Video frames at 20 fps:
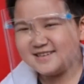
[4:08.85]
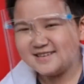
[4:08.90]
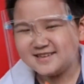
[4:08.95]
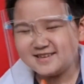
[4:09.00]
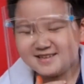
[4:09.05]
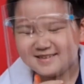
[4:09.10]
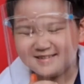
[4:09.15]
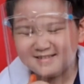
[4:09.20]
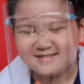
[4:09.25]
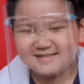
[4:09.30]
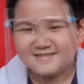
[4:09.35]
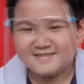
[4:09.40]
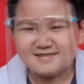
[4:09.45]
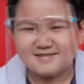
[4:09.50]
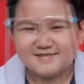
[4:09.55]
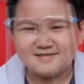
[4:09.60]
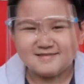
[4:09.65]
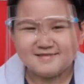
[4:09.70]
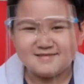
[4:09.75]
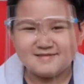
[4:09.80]
Yeah.
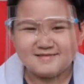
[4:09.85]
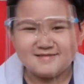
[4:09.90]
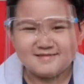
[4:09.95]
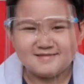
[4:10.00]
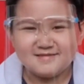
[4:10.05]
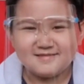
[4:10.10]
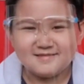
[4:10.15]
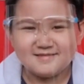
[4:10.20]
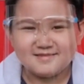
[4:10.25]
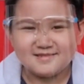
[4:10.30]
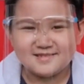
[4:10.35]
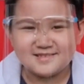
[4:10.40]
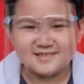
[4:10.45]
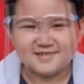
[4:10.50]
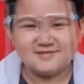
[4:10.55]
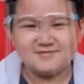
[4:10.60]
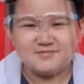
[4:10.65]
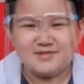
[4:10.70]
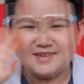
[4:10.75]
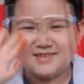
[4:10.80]

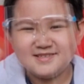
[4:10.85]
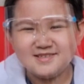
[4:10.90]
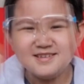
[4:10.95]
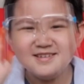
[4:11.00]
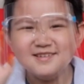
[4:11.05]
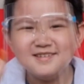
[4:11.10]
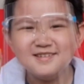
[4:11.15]
See you, bye.